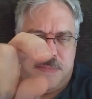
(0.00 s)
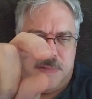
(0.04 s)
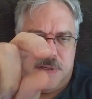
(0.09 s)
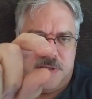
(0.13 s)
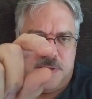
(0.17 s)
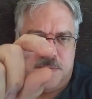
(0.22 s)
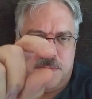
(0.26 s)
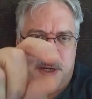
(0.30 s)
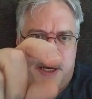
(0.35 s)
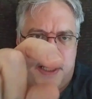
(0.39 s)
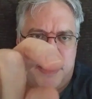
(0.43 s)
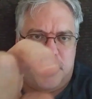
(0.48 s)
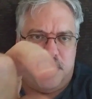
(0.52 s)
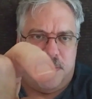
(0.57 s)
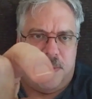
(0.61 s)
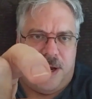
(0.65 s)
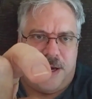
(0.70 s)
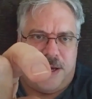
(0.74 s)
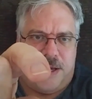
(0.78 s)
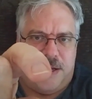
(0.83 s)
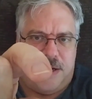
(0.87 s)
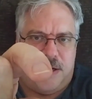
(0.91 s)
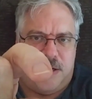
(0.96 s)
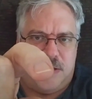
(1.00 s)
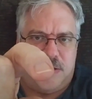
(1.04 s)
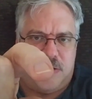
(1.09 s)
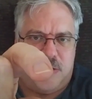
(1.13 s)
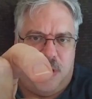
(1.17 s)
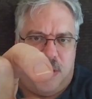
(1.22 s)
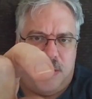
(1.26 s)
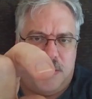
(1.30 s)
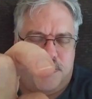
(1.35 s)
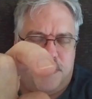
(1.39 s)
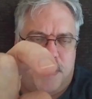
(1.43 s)
A spacer back in there.
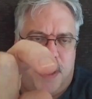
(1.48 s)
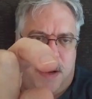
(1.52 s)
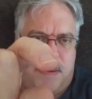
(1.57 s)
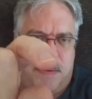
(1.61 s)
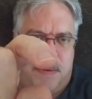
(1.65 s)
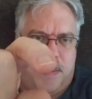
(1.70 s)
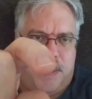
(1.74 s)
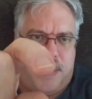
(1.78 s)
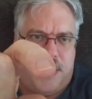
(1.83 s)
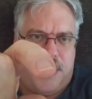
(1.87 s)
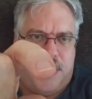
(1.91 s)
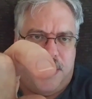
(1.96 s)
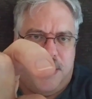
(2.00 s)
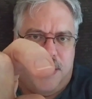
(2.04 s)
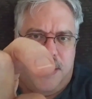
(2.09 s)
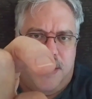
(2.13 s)
So I'd probably